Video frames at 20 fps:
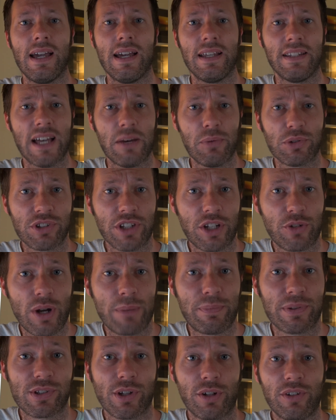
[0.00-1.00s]
And that was another
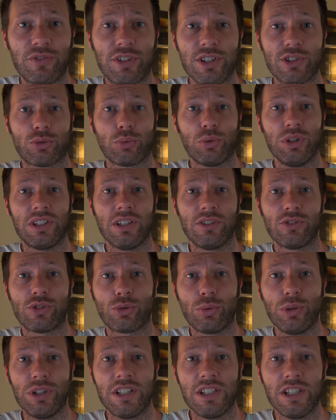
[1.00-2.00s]
episode of This Week in
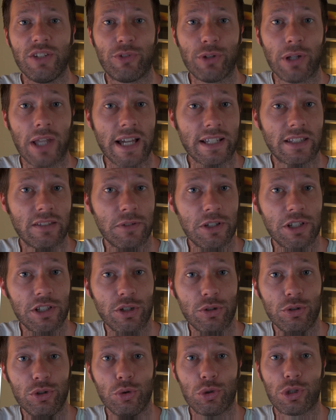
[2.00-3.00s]
Sweden. If you liked the
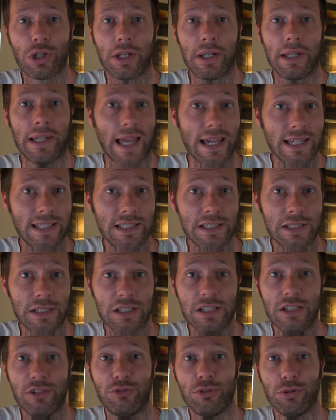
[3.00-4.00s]
video, you can like
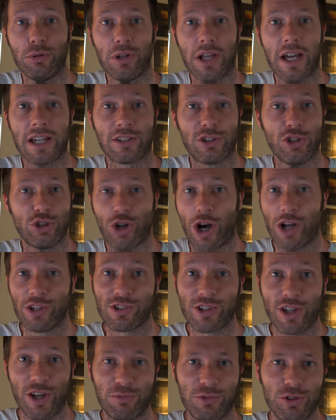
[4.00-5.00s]
it. If you like the
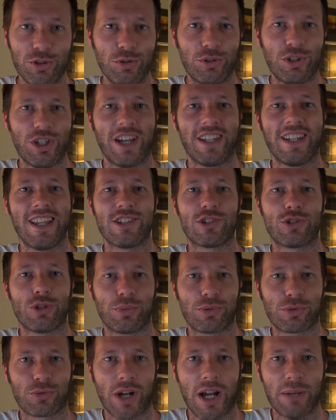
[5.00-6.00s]
concept, you can
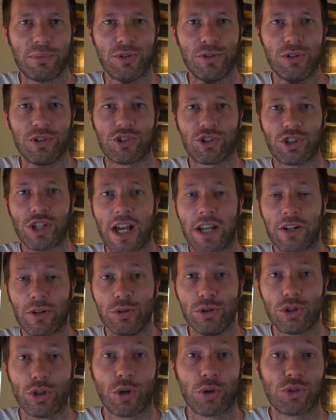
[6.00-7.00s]
subscribe to this channel.
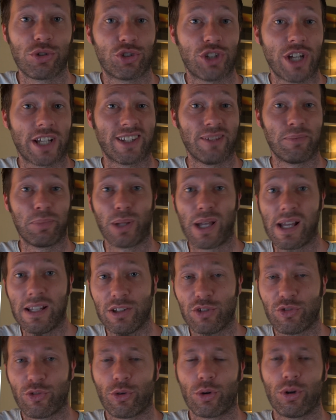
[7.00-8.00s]
You can also check the
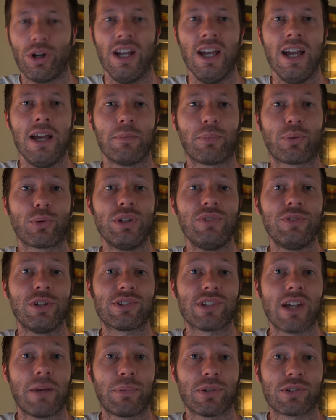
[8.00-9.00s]
playlist for
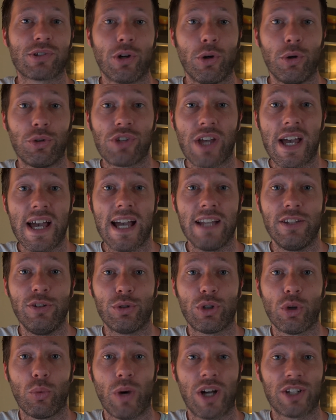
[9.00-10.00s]
previous episodes. And you
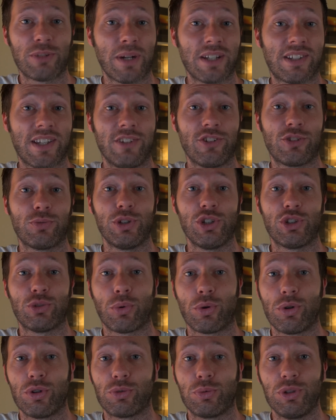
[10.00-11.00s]
can watch my ten Swedish
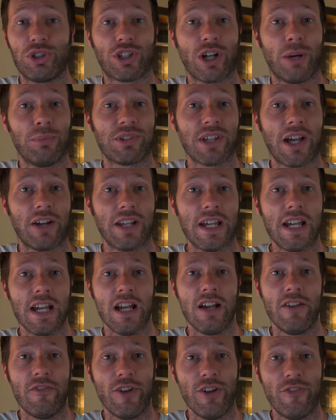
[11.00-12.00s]
words, which comes out
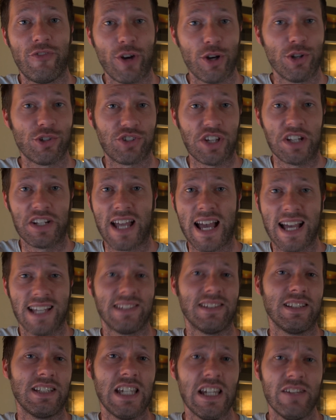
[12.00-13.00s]
every first and
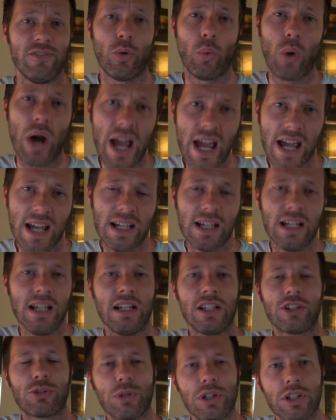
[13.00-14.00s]
has a giveaway.
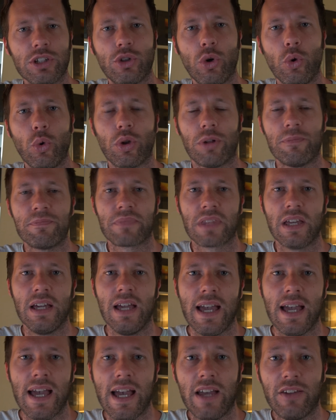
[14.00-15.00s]
It's really cool.
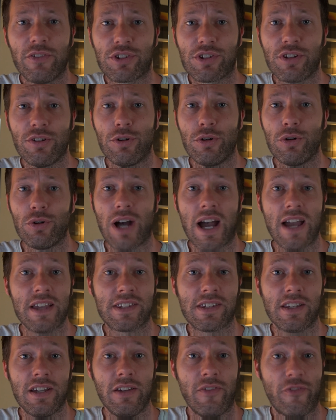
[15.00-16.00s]
And so I
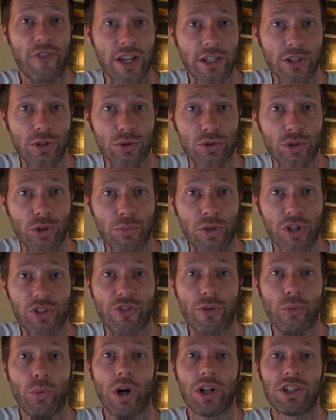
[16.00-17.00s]
say thank you so much
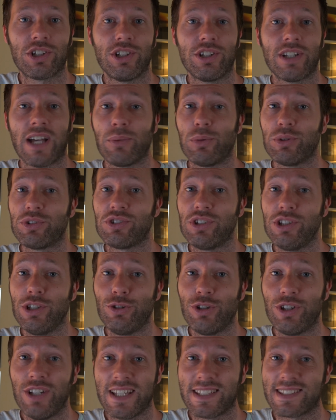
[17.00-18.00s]
for watching. I will see you
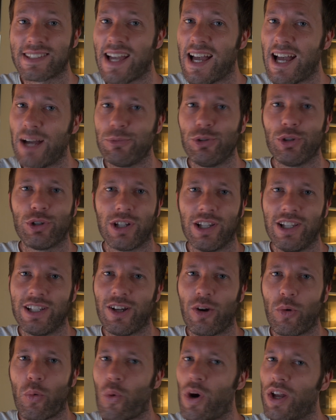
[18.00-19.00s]
the next time you click
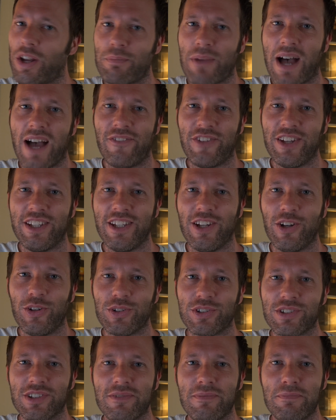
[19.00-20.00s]
on one of my
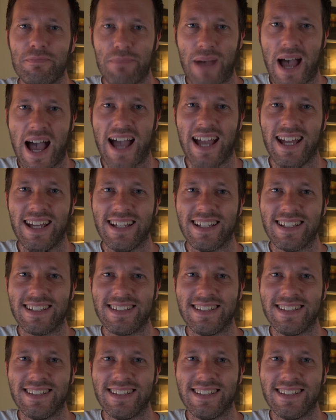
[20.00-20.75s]
videos. Bye.